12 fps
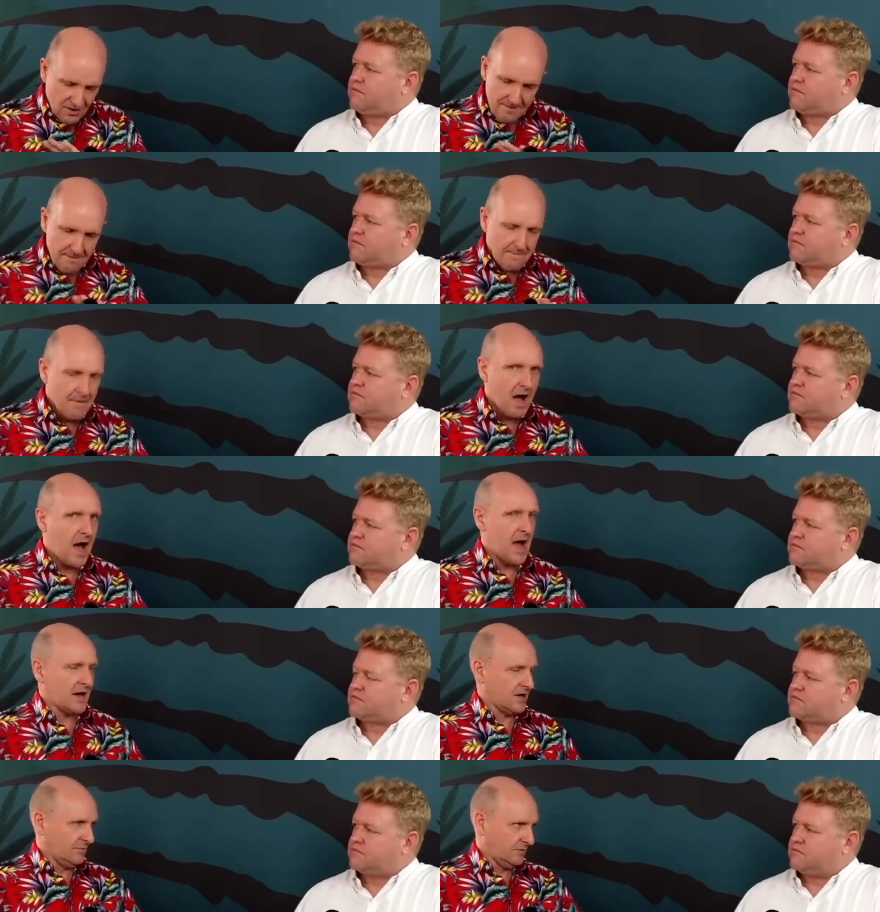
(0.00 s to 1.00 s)

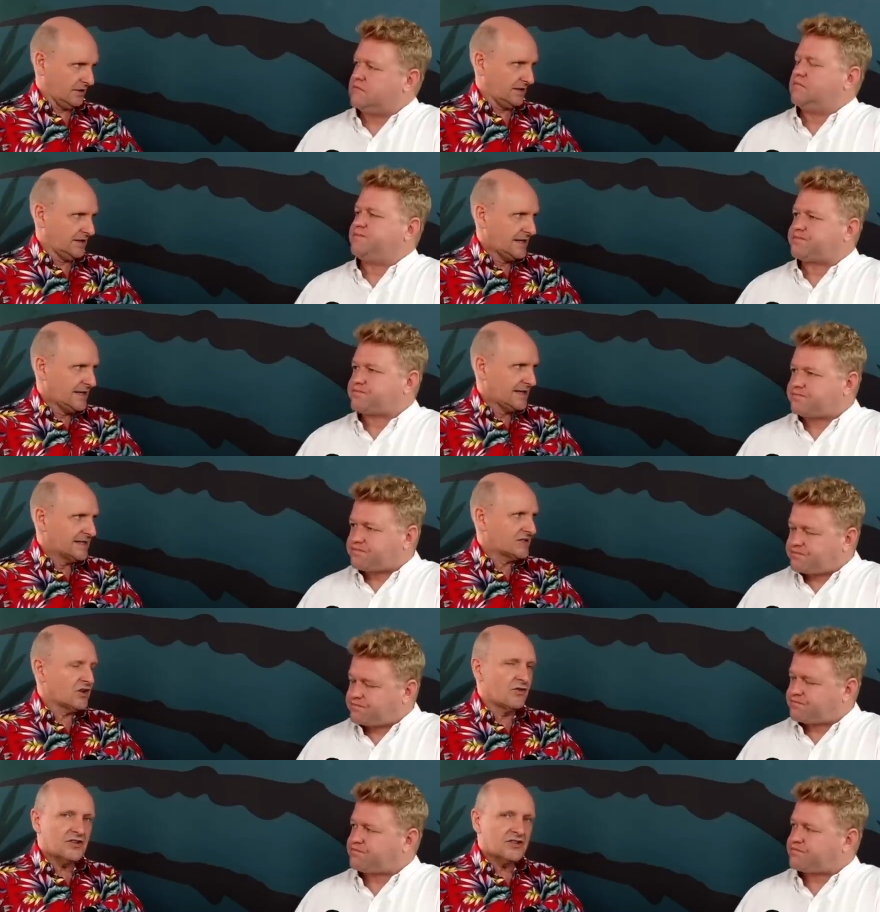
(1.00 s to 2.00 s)
Speaker 1: remarkably. Mm.
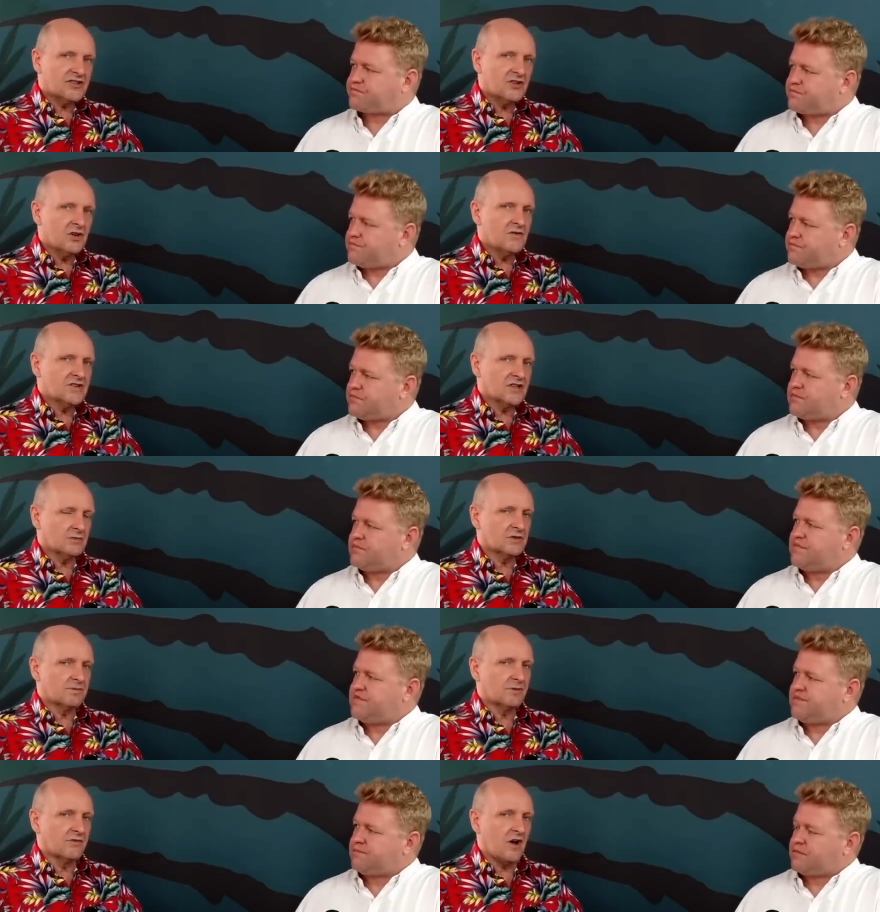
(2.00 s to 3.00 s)
So the service that
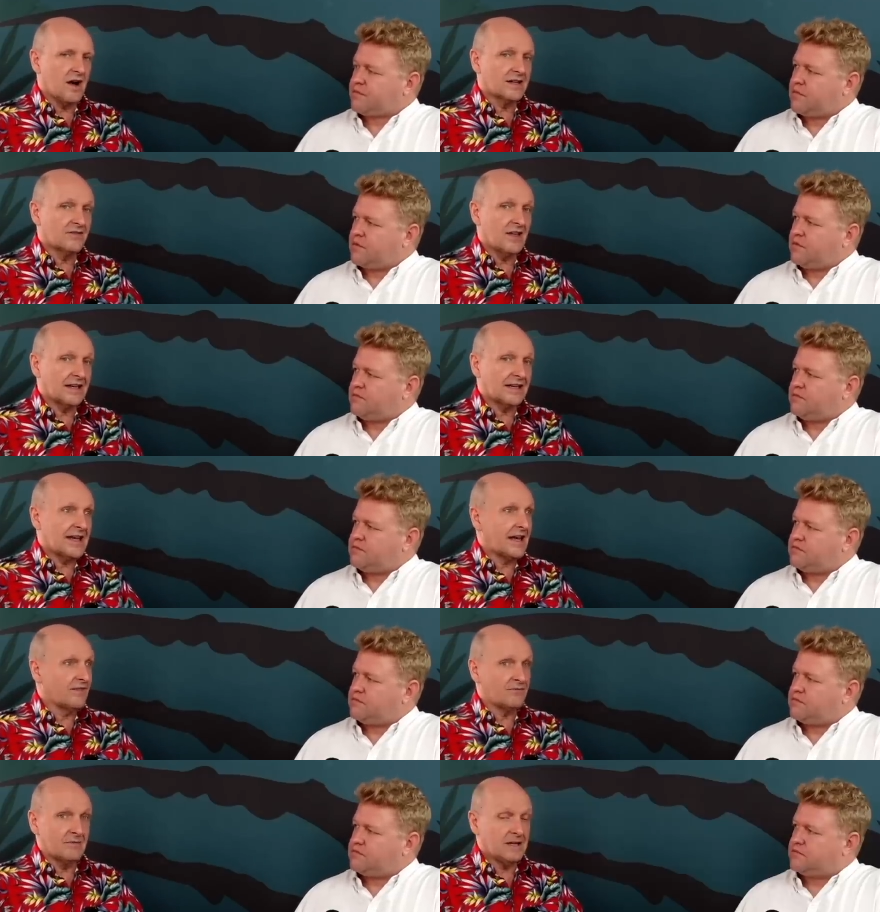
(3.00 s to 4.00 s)
was provided then
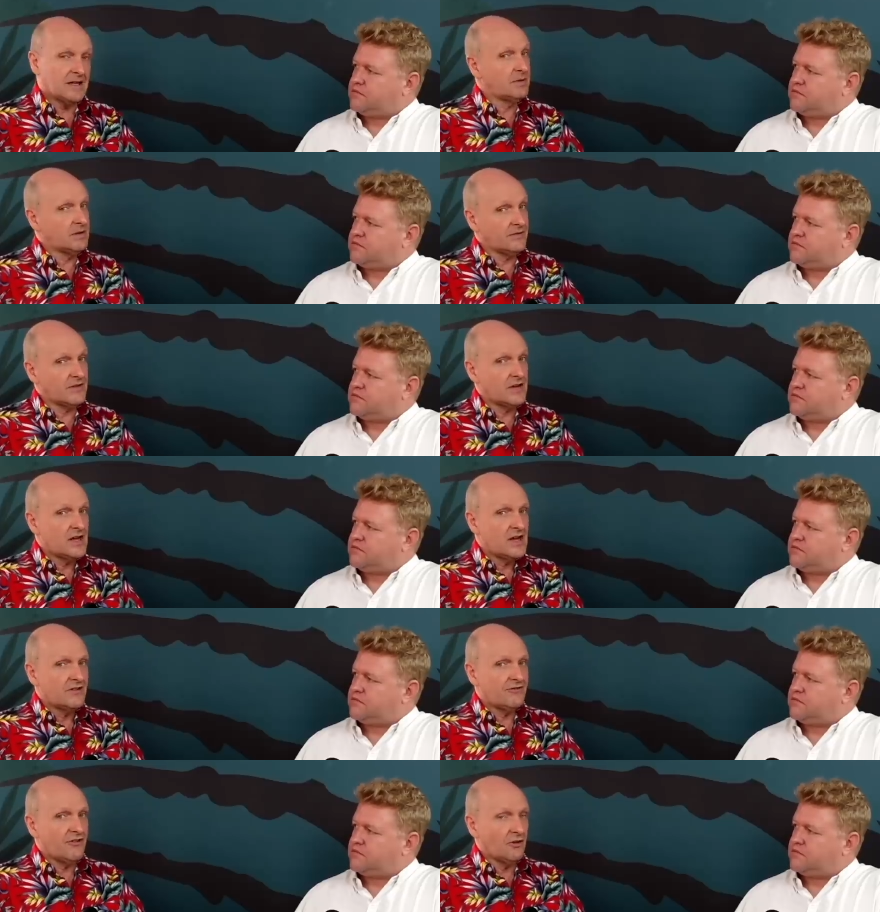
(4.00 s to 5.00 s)
gave me a bit of a
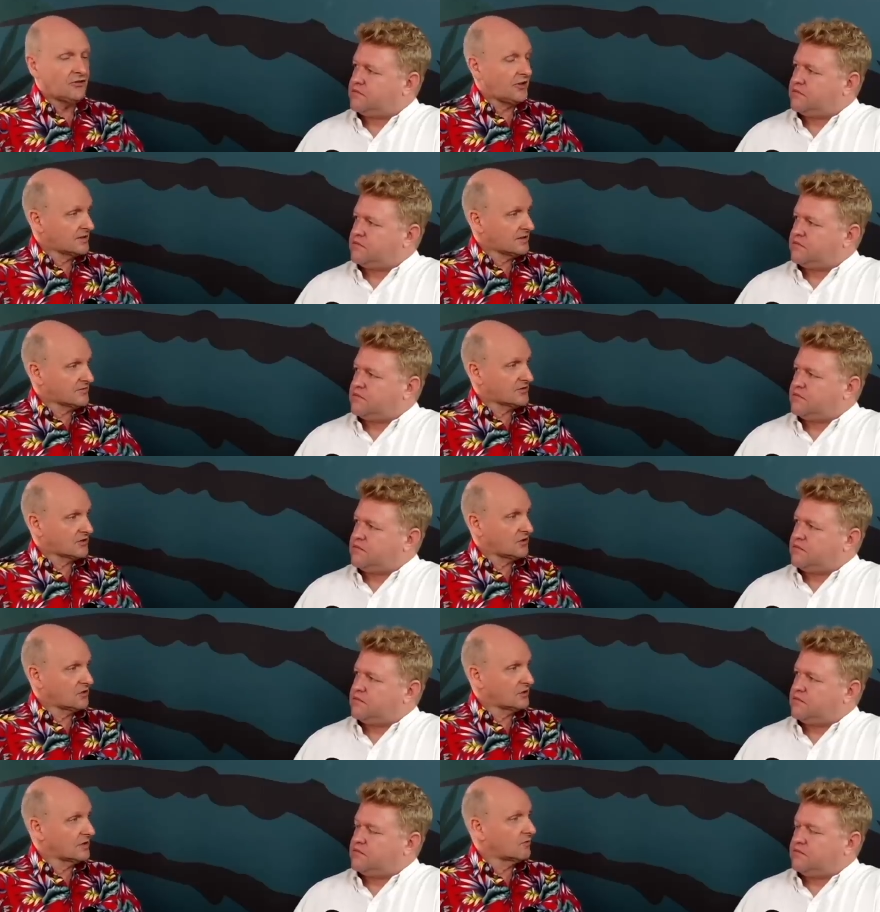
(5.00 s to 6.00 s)
false sense of
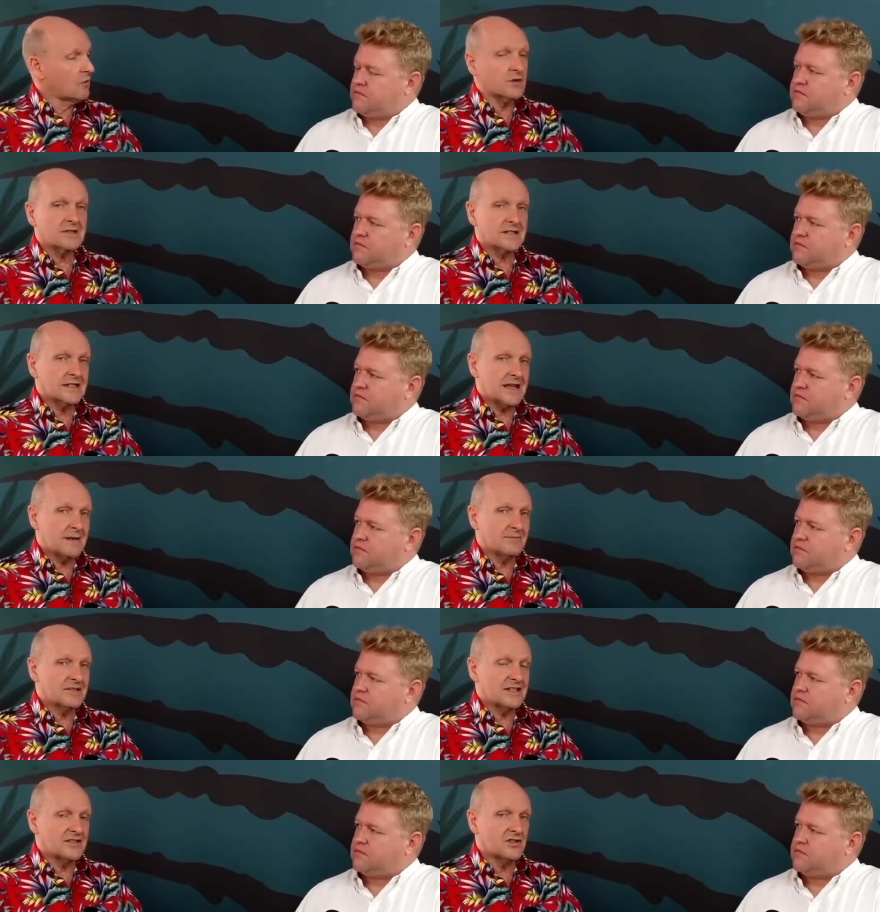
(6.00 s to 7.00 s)
security of what uh,
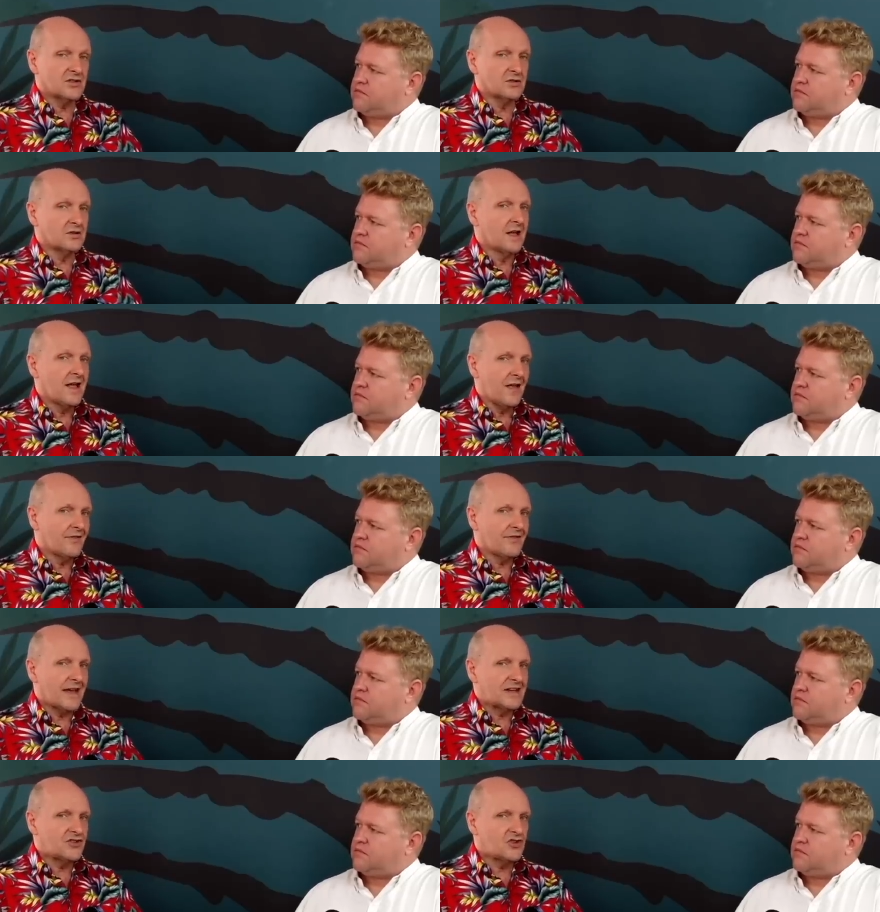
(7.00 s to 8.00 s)
embassies do.
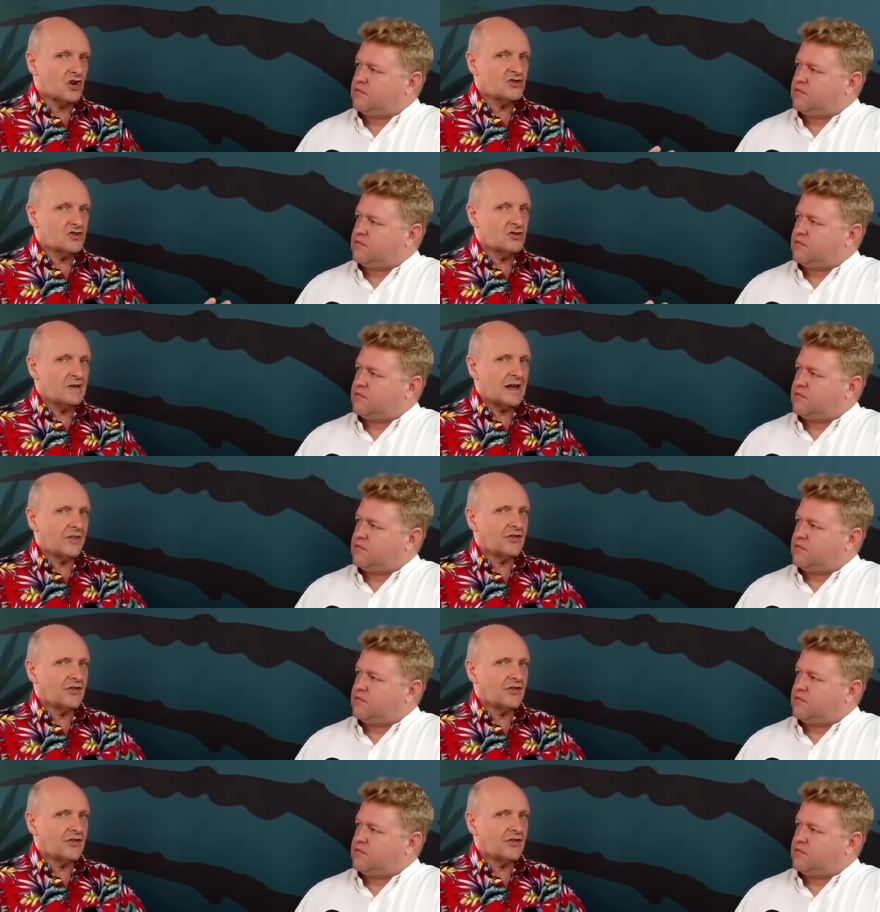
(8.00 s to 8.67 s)
They don't do